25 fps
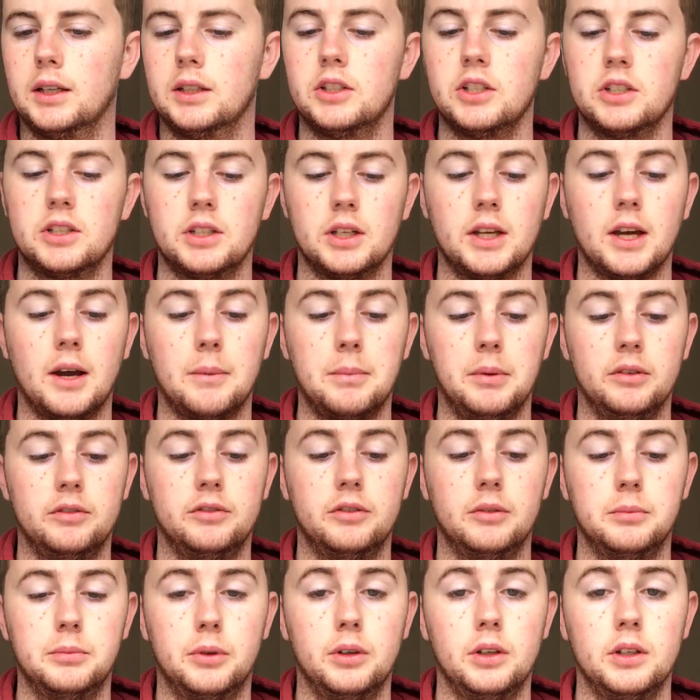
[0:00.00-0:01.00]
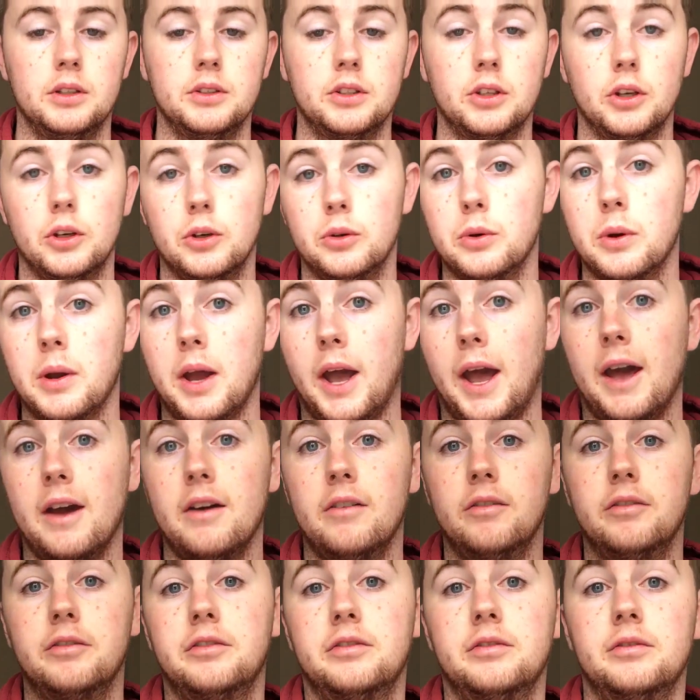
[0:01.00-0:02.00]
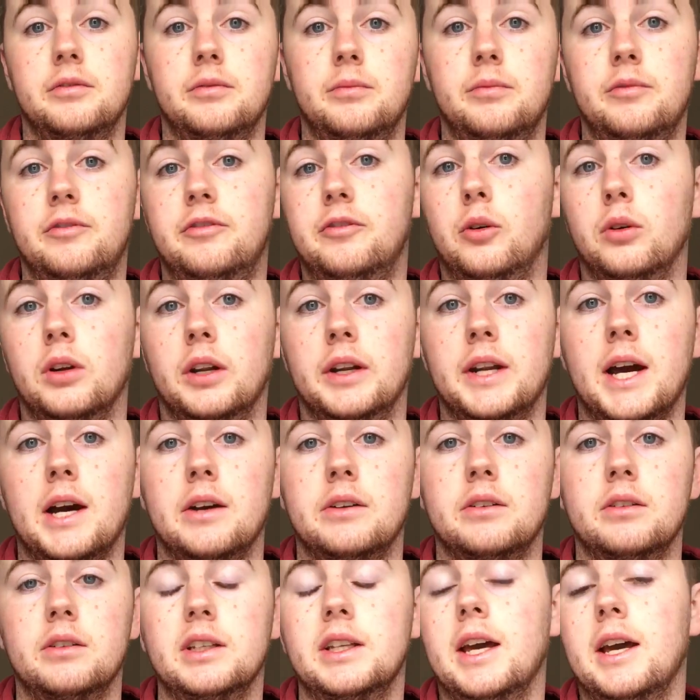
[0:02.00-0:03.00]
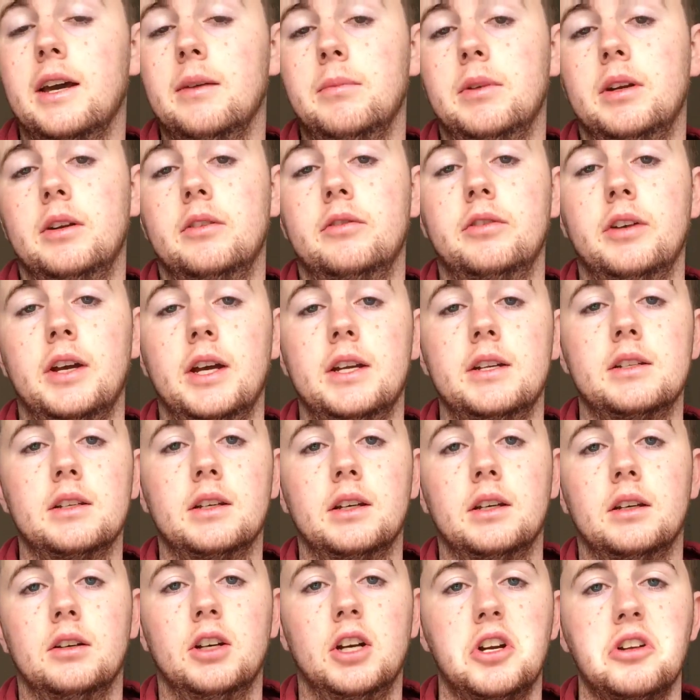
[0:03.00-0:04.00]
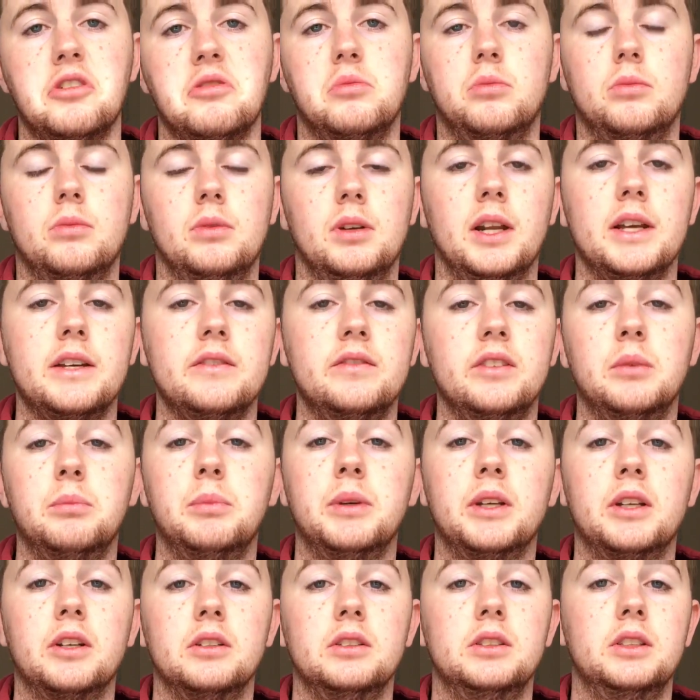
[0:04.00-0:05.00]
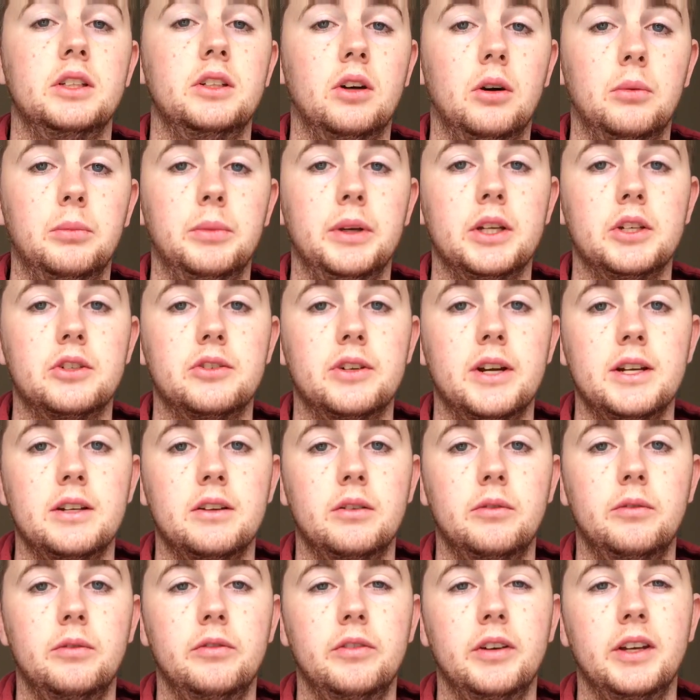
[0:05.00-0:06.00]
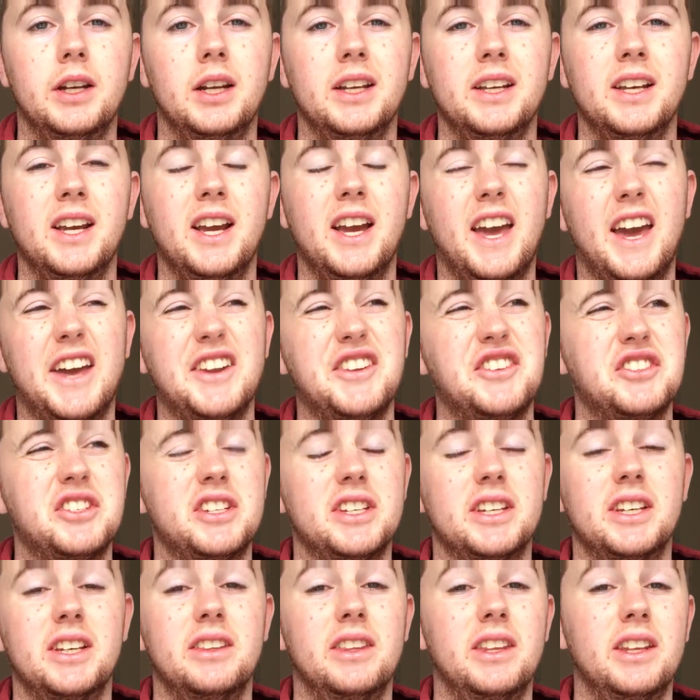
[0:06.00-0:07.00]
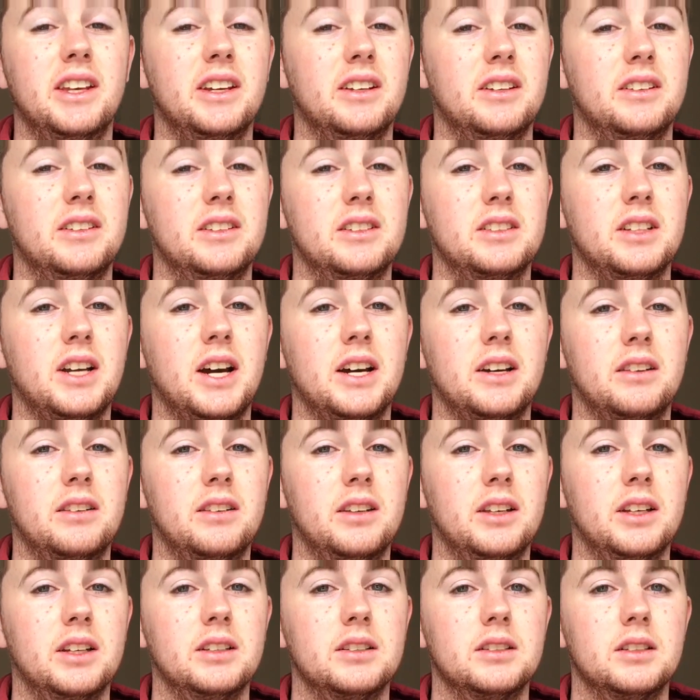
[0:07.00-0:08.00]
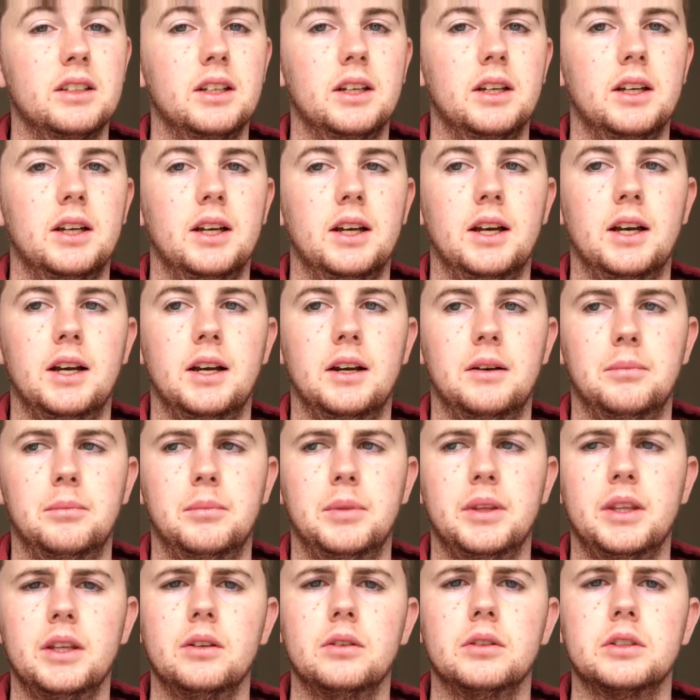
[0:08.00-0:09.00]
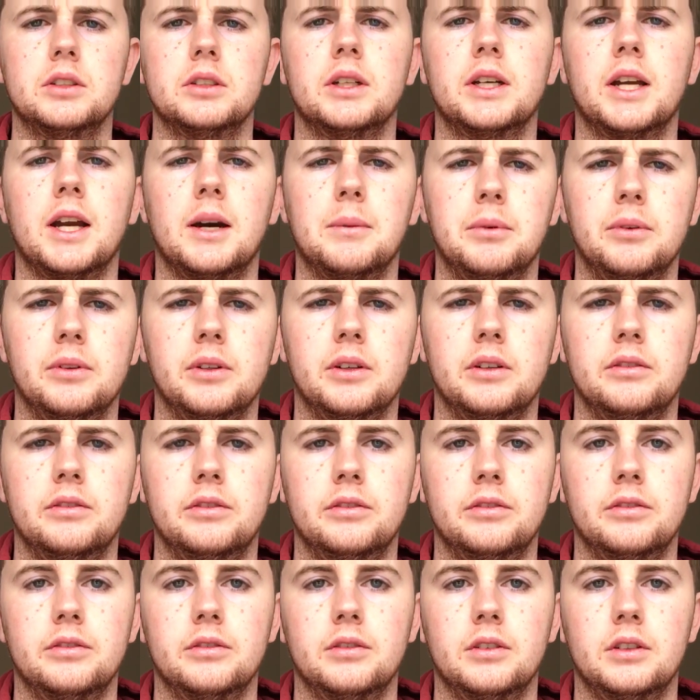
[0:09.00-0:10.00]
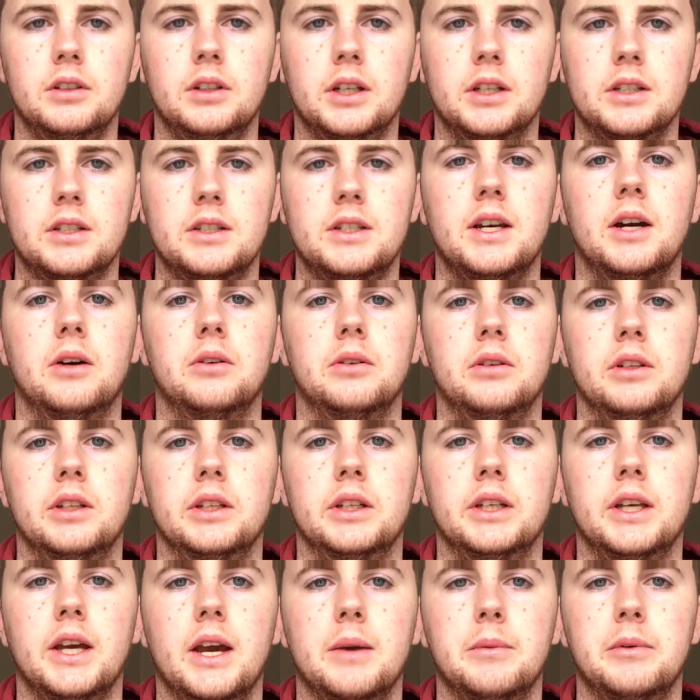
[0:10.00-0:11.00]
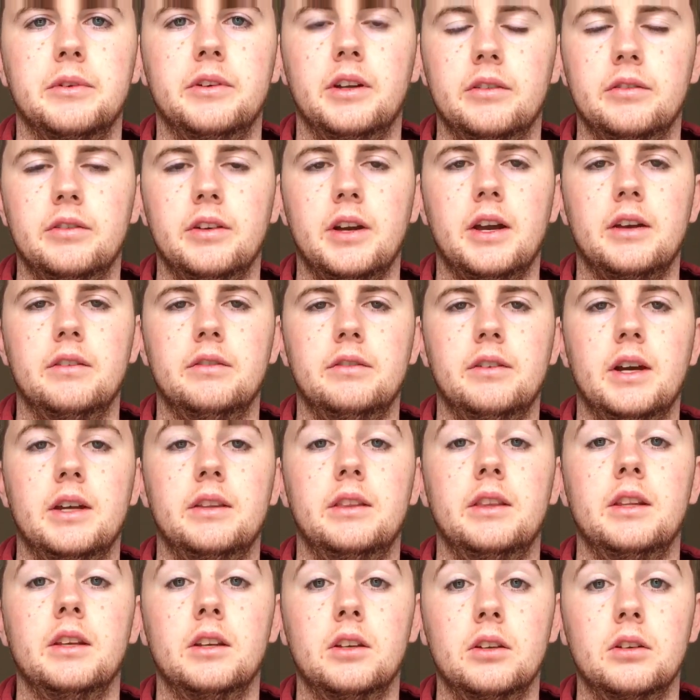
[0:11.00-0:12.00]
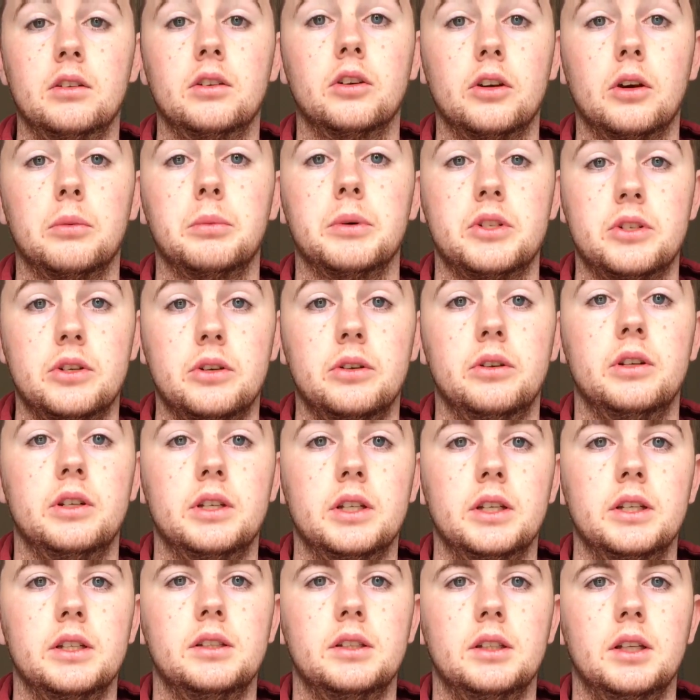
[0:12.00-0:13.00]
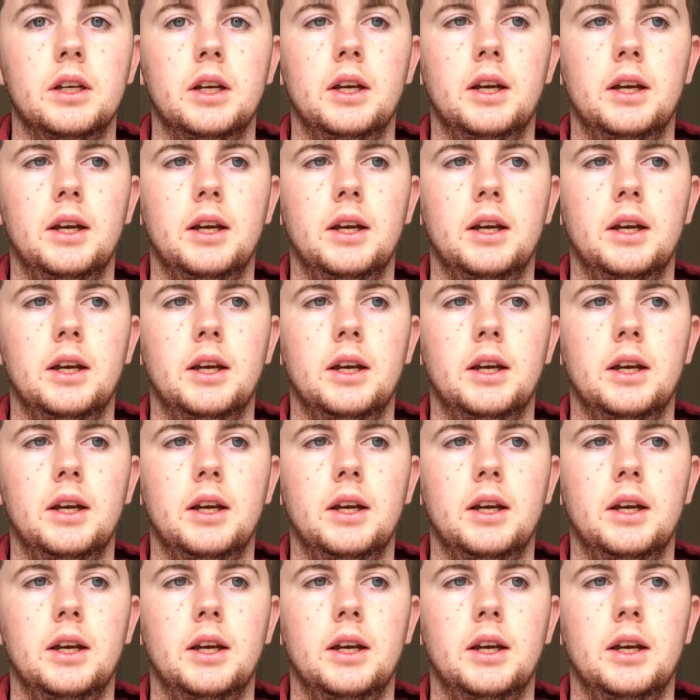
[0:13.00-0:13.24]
just a couple of footballers who have fallen out of the game and have had to leave it because they're not being treated fairly, and just to get their side of things. But then also a couple that have excelled in the game and have had the good opportunities,